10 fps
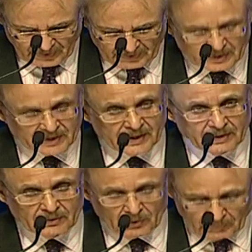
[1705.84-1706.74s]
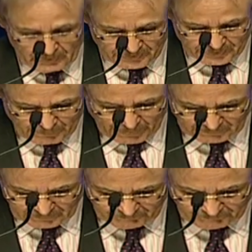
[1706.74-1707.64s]
earning global respect.
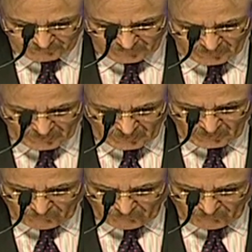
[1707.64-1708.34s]
For a